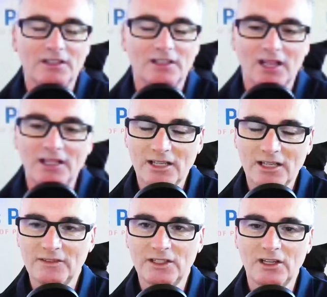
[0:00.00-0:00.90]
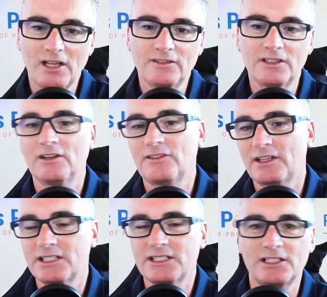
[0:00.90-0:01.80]
Yeah, and and the and the
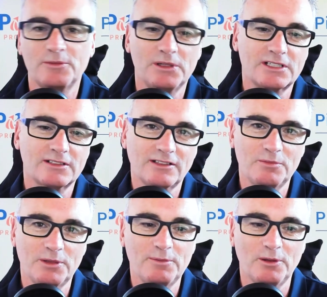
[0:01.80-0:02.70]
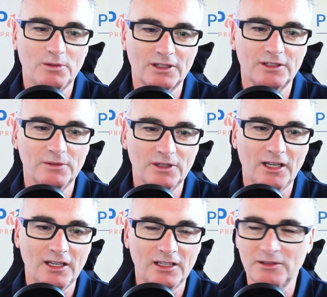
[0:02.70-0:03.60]
authenticity piece because I think people want
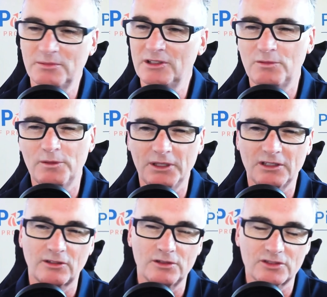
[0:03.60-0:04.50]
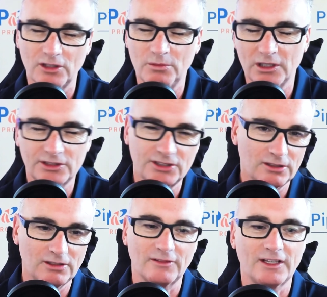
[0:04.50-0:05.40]
to. Uh, we've been through so much
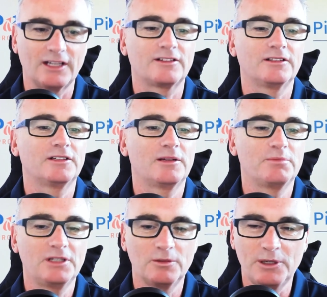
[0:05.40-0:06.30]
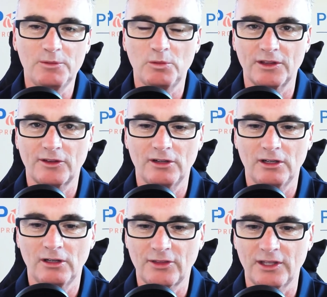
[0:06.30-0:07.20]
and all of that, and um, you know, people want
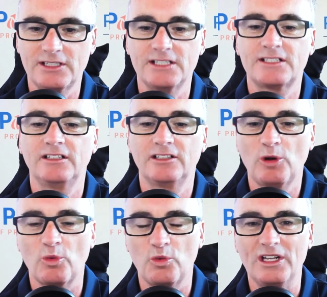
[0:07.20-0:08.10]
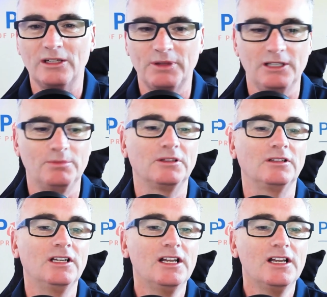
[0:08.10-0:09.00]
authenticity. They want real
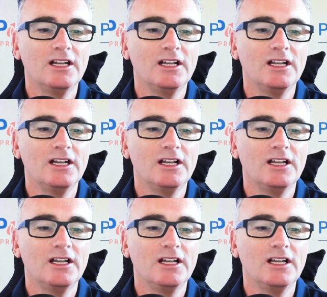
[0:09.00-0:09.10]
people.